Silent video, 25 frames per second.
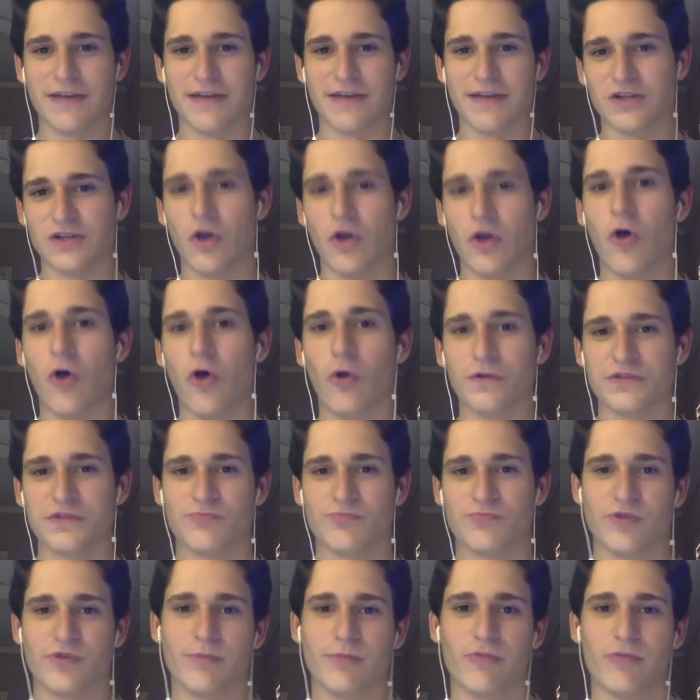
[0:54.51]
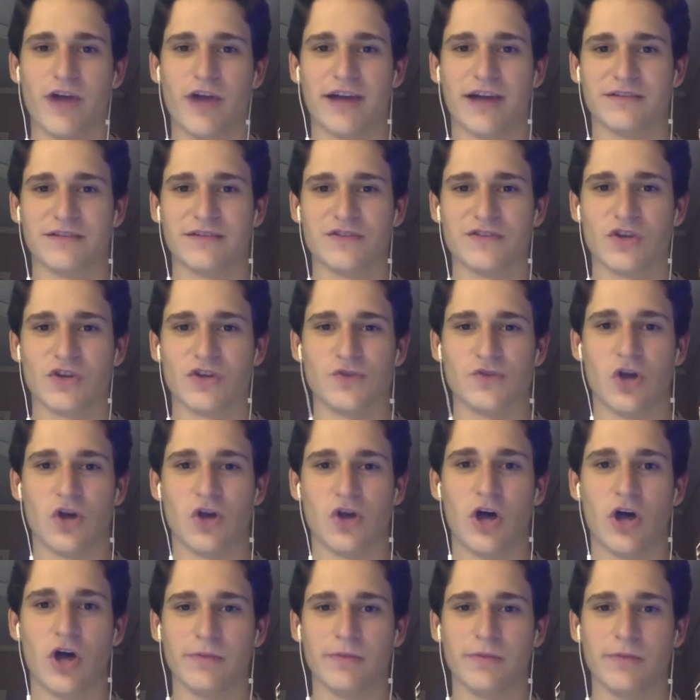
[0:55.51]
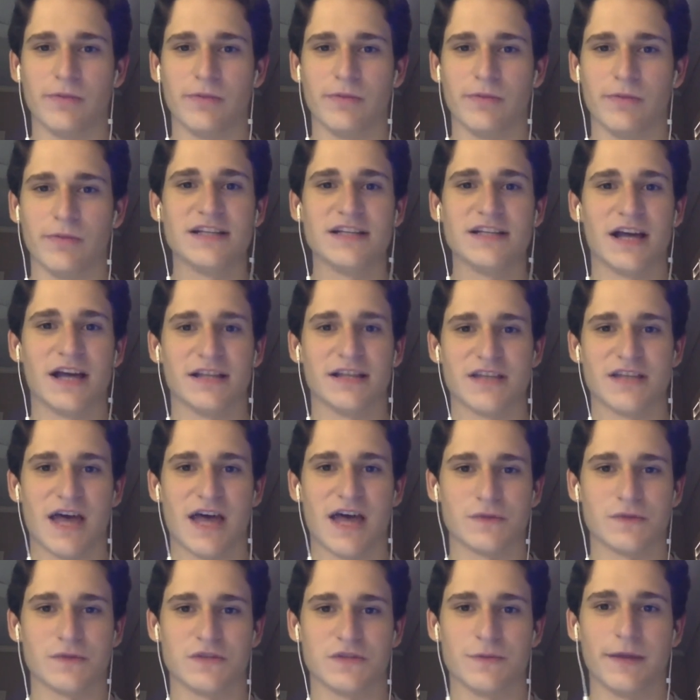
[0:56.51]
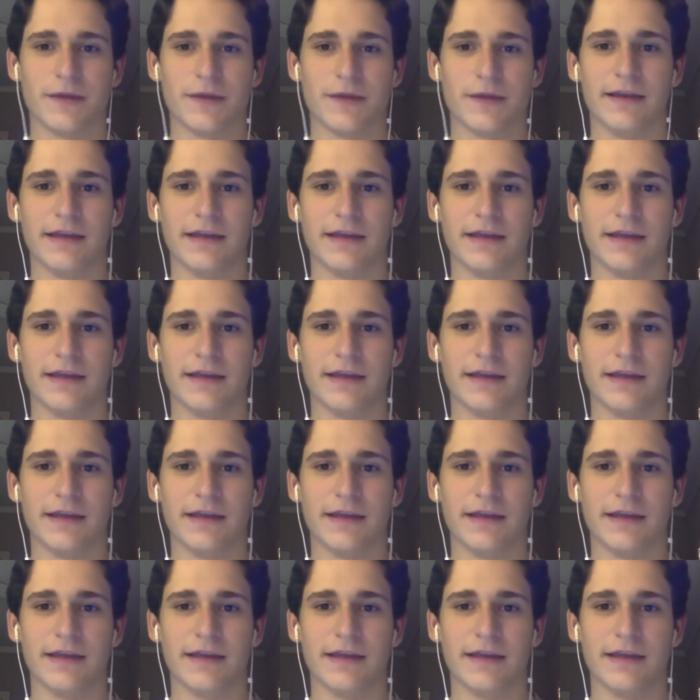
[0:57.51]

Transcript: as a whole as spring practice goes on because Keytaon Thompson's been